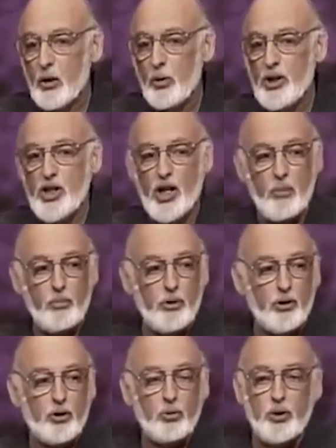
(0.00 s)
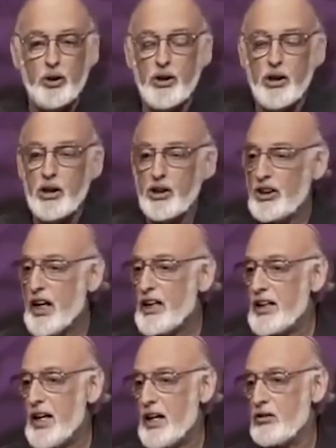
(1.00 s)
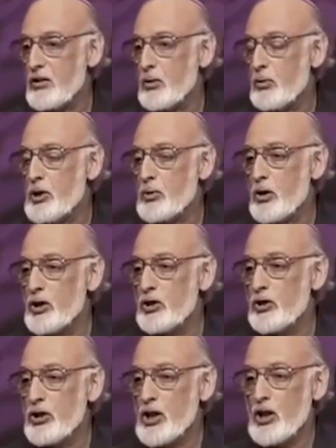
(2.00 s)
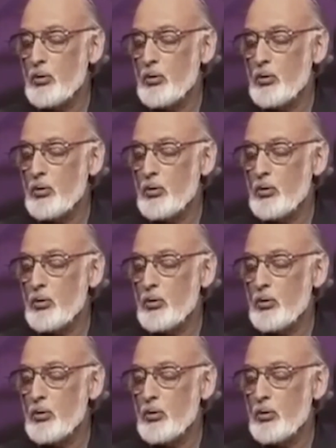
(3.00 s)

which couples would stay together and which ones